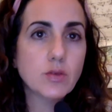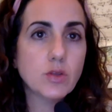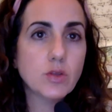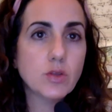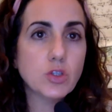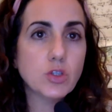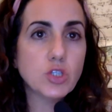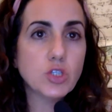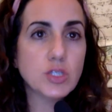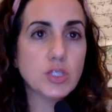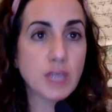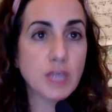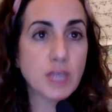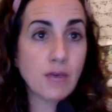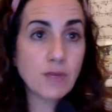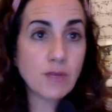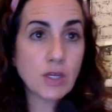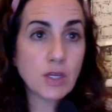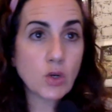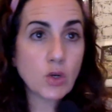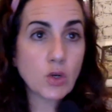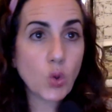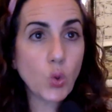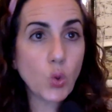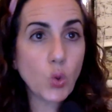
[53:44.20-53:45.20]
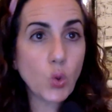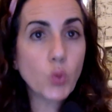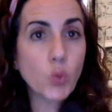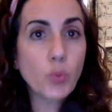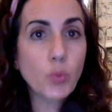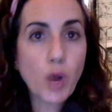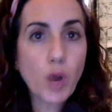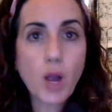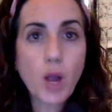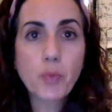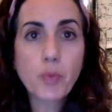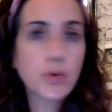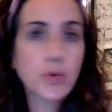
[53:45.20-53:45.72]
just having an old
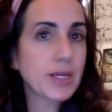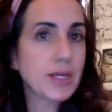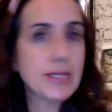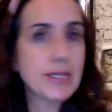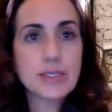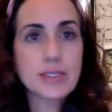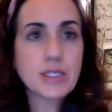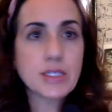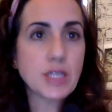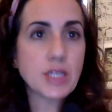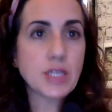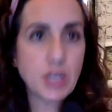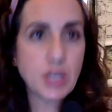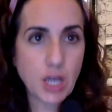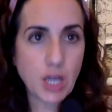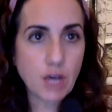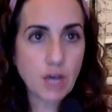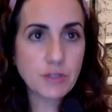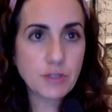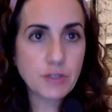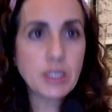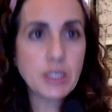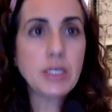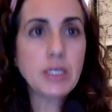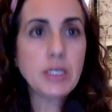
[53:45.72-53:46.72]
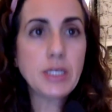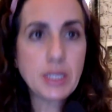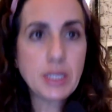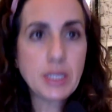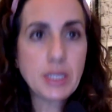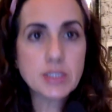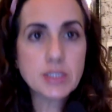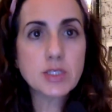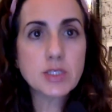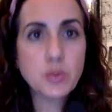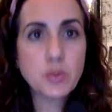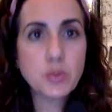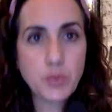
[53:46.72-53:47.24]
property isn't enough. It
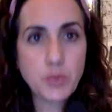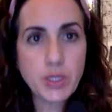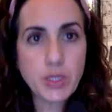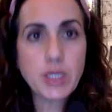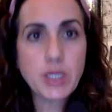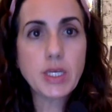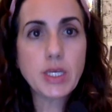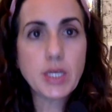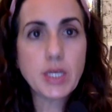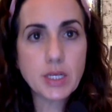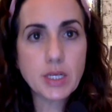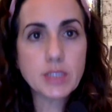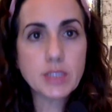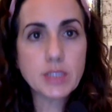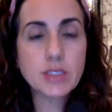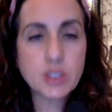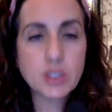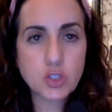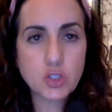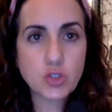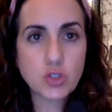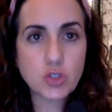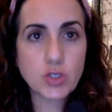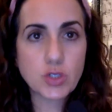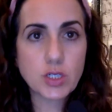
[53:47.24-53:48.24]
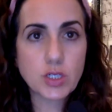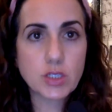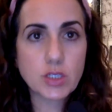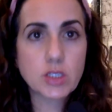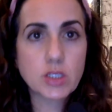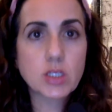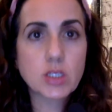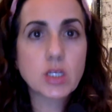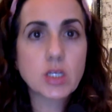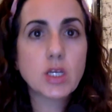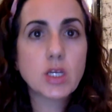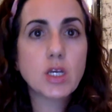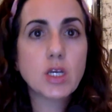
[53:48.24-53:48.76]
needs to be in a
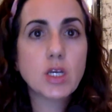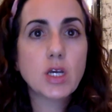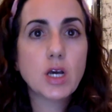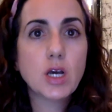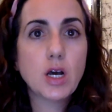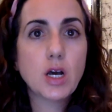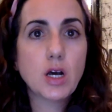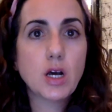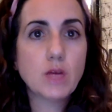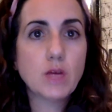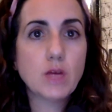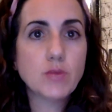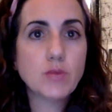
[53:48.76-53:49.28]
district to